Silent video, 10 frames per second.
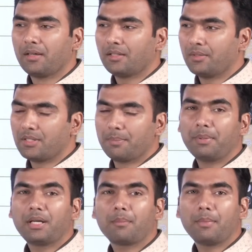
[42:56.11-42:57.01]
there was a
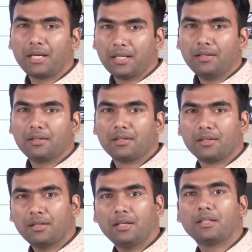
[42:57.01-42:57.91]
bitter battle
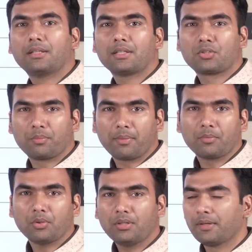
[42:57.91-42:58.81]
in the Supreme
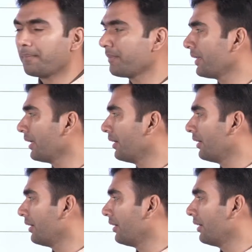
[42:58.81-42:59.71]
Court.
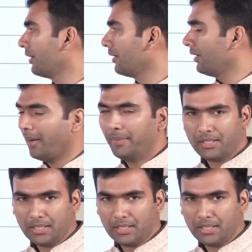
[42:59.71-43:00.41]
I will tell